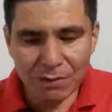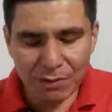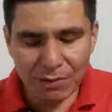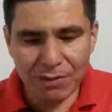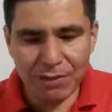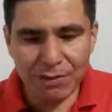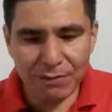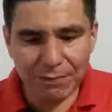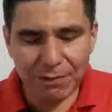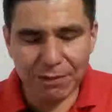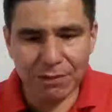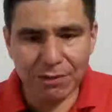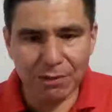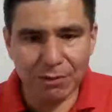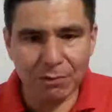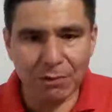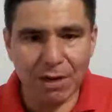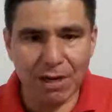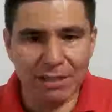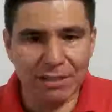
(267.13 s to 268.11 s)
Even
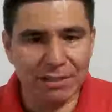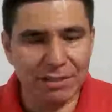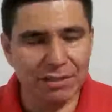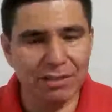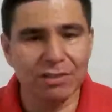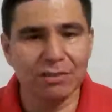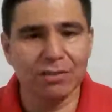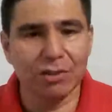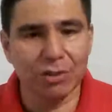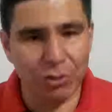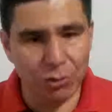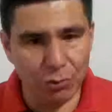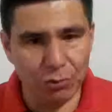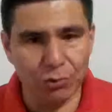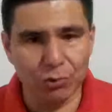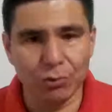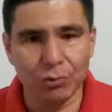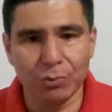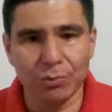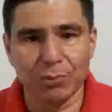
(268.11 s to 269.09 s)
though I seen that
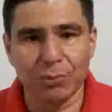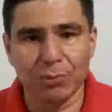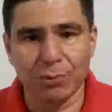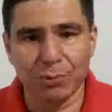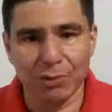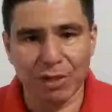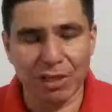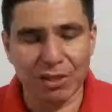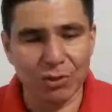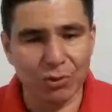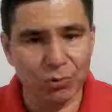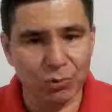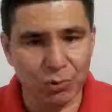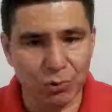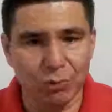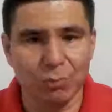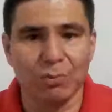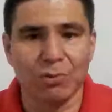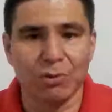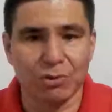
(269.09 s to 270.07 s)

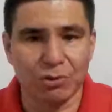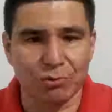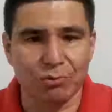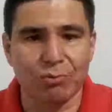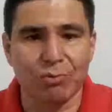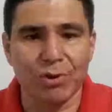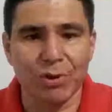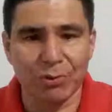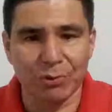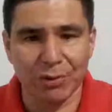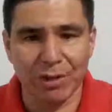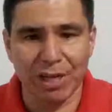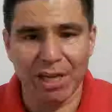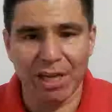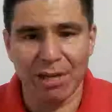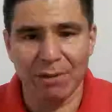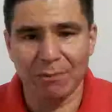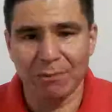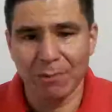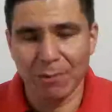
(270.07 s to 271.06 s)
YouTuber's real
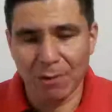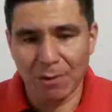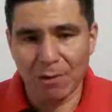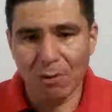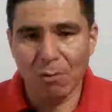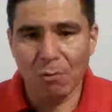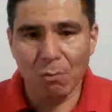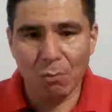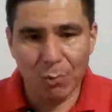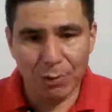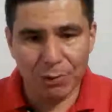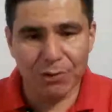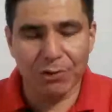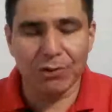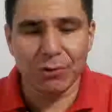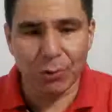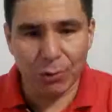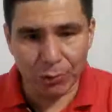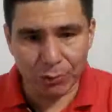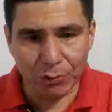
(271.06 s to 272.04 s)
name within
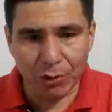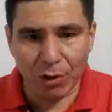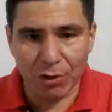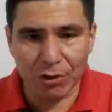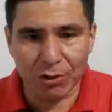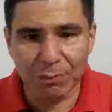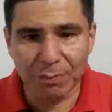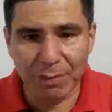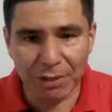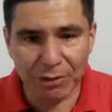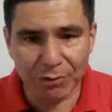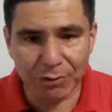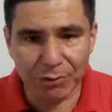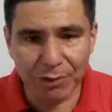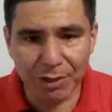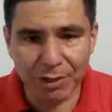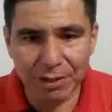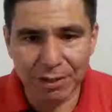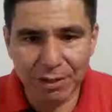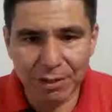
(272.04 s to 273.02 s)
her
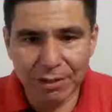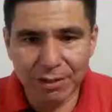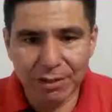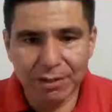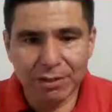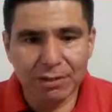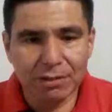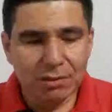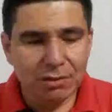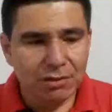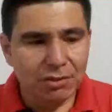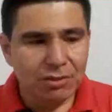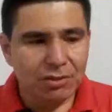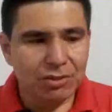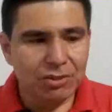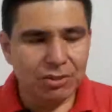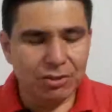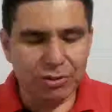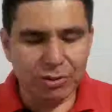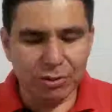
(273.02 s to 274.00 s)
documentary,
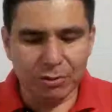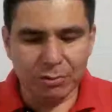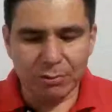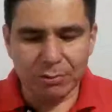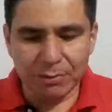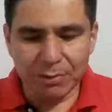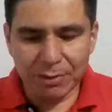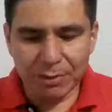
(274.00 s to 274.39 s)
so